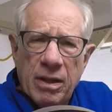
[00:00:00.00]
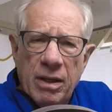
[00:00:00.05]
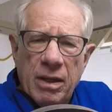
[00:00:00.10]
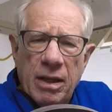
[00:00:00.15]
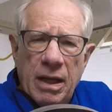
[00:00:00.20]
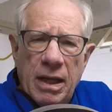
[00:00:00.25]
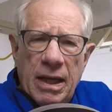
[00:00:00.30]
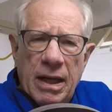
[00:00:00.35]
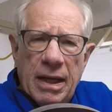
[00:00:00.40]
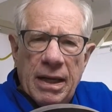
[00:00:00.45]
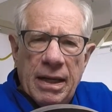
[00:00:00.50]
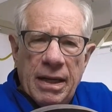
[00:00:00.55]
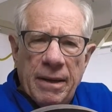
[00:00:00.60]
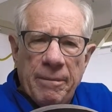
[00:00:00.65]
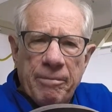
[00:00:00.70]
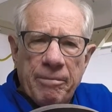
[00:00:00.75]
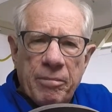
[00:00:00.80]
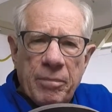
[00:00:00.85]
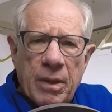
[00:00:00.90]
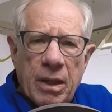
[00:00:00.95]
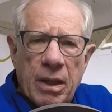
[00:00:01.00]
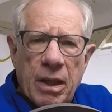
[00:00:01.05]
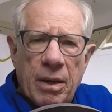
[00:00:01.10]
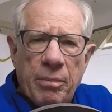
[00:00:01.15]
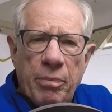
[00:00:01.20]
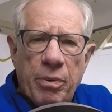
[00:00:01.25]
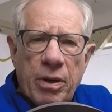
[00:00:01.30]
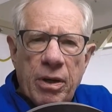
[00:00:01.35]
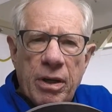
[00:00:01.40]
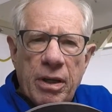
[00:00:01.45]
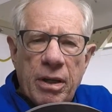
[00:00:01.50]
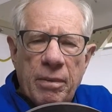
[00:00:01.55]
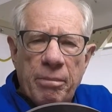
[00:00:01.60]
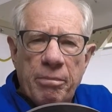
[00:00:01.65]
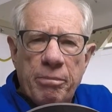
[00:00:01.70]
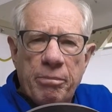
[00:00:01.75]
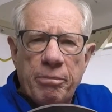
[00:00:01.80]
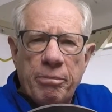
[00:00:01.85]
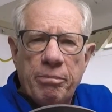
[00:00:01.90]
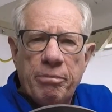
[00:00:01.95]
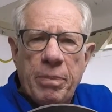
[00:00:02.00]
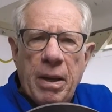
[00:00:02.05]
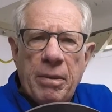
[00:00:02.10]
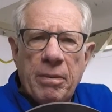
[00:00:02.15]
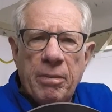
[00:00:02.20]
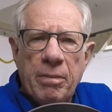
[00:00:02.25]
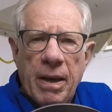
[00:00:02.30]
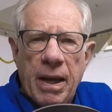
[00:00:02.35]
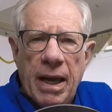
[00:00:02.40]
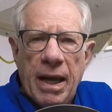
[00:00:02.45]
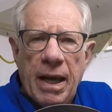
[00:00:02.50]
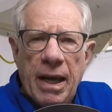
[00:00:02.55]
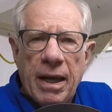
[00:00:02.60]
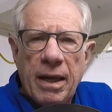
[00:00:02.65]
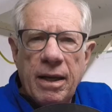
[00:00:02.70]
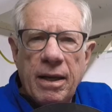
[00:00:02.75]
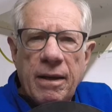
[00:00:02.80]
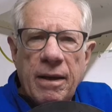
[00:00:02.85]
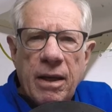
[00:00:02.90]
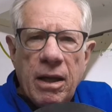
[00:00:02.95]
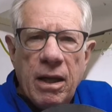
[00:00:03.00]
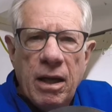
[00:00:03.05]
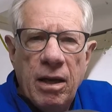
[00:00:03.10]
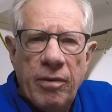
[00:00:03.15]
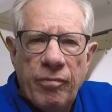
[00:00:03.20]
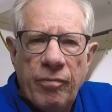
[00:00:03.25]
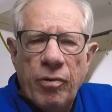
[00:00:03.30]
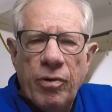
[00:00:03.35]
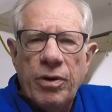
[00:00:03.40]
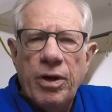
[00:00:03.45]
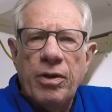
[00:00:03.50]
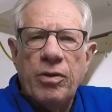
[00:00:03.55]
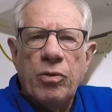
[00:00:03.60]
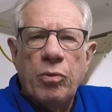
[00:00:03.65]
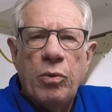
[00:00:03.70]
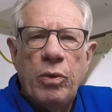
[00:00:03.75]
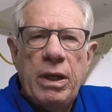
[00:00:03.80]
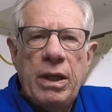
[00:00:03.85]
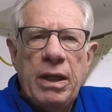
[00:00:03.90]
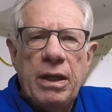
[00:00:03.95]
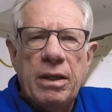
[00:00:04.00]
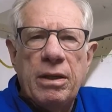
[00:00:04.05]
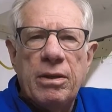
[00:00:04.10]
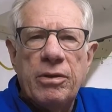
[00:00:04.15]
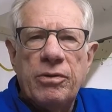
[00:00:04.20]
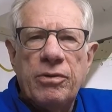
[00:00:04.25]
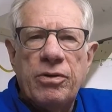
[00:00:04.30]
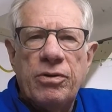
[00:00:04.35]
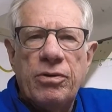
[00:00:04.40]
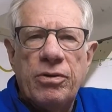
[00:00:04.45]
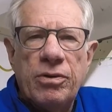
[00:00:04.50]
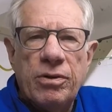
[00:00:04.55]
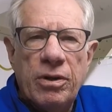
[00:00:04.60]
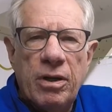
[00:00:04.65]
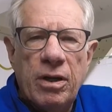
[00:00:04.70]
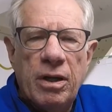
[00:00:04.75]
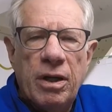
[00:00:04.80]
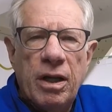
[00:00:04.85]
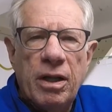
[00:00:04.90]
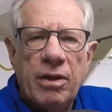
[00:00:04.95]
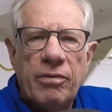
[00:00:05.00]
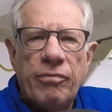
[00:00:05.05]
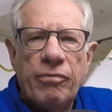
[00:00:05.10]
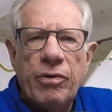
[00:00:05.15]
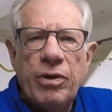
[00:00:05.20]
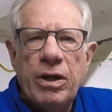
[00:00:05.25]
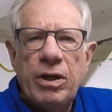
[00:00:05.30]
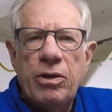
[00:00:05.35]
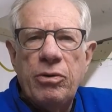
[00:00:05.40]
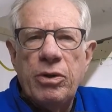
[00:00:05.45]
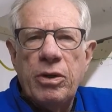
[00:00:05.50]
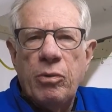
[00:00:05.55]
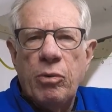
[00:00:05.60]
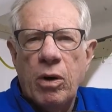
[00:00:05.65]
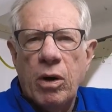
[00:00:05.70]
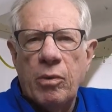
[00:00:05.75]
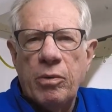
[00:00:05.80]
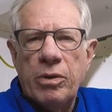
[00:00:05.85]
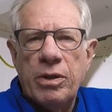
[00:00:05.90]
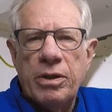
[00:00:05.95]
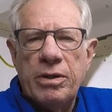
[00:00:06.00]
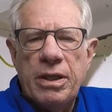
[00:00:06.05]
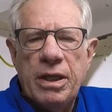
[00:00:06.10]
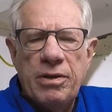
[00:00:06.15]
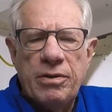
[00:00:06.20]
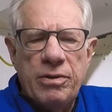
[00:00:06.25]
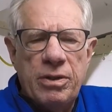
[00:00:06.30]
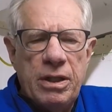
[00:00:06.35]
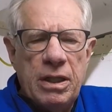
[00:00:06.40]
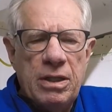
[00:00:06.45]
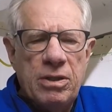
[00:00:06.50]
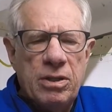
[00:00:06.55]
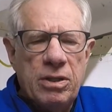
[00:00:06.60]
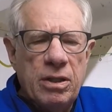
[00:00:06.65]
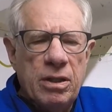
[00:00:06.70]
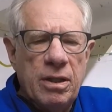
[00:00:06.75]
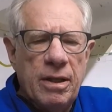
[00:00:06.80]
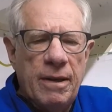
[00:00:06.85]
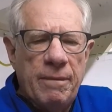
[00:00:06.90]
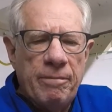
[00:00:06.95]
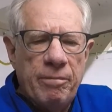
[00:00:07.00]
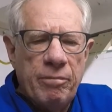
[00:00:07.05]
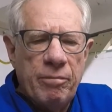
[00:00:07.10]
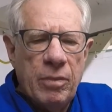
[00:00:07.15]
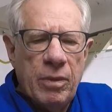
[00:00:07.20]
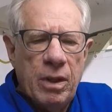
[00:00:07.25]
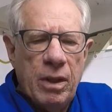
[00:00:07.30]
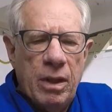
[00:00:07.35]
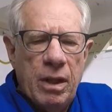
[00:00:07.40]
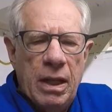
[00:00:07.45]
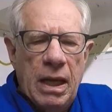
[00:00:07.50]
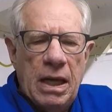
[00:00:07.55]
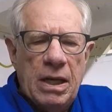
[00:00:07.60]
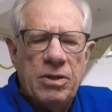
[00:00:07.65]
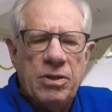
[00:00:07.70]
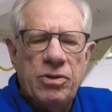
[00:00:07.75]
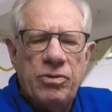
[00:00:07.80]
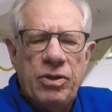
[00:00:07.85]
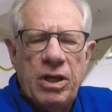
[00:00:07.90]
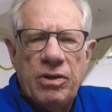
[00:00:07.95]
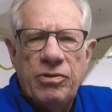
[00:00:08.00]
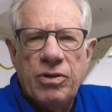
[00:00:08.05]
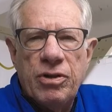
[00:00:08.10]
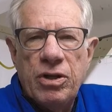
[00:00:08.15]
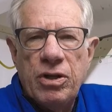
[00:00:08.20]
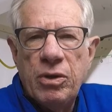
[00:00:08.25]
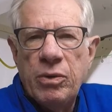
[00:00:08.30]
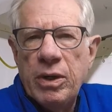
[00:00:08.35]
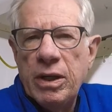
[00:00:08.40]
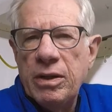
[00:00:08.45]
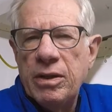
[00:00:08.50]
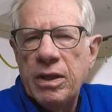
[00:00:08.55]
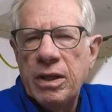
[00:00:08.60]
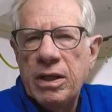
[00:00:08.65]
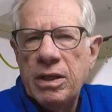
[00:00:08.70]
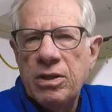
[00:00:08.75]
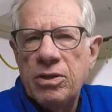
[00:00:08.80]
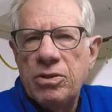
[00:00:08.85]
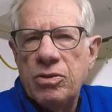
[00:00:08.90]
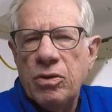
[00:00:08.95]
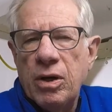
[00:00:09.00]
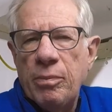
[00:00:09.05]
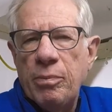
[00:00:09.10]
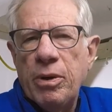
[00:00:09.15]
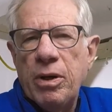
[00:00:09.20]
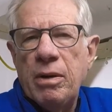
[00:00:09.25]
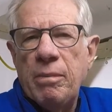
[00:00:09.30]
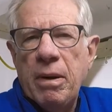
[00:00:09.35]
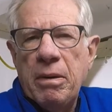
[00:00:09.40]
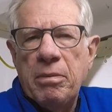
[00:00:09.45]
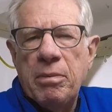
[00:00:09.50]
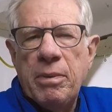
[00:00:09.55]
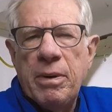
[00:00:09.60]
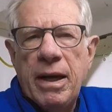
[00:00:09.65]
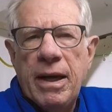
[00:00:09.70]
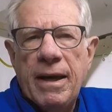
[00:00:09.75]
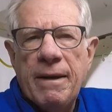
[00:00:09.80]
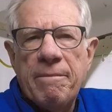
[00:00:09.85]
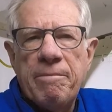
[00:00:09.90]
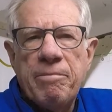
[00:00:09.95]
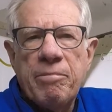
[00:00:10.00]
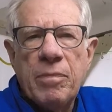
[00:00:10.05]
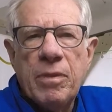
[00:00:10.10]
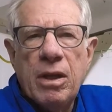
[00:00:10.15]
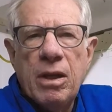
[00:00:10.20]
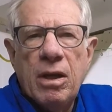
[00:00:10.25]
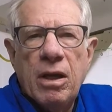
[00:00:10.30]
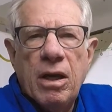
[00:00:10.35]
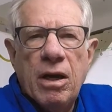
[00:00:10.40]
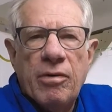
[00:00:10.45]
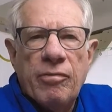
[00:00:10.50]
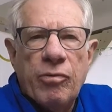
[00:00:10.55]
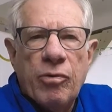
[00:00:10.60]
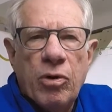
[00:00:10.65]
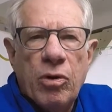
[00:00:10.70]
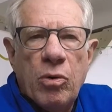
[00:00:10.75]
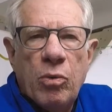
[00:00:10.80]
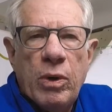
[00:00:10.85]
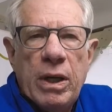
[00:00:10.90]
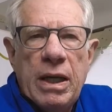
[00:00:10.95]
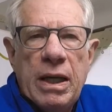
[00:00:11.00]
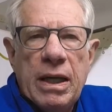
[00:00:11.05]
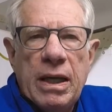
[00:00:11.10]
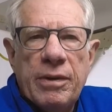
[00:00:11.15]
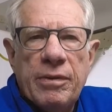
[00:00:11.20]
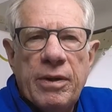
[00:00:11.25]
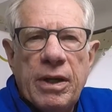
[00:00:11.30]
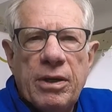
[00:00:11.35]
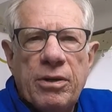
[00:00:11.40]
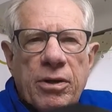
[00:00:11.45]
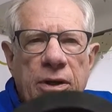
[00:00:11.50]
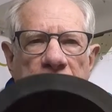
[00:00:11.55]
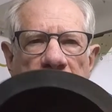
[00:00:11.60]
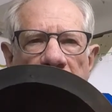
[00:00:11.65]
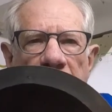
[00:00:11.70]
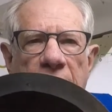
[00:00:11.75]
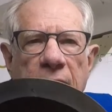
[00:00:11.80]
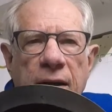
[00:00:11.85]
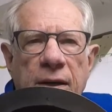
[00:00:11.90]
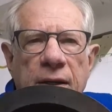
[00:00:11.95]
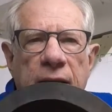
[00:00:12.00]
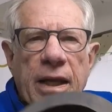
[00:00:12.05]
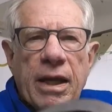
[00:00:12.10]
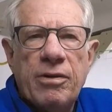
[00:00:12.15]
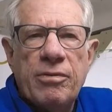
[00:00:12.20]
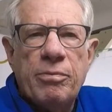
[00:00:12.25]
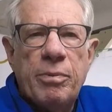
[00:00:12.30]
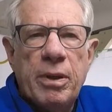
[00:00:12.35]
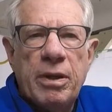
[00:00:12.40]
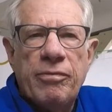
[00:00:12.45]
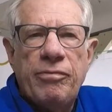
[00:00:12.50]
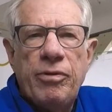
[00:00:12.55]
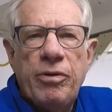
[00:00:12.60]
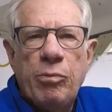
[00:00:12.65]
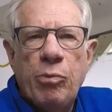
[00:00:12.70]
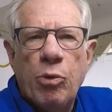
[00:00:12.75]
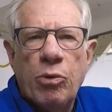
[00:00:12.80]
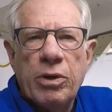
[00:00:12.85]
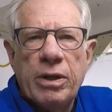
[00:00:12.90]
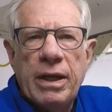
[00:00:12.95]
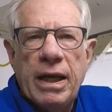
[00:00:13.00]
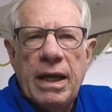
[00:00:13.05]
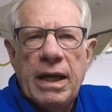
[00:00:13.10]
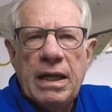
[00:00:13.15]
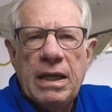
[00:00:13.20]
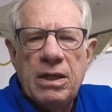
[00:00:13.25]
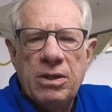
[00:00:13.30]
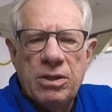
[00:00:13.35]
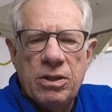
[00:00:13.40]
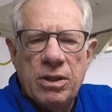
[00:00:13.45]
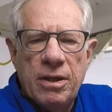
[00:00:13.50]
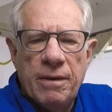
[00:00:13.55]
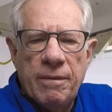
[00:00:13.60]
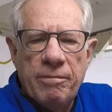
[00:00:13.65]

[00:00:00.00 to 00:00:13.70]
I put it in a paper bag for another week. This is another friend who had worked with the desiccant had suggested doing this, so I put it in a paper bag for a week and then took it out, and now it's been a few more days,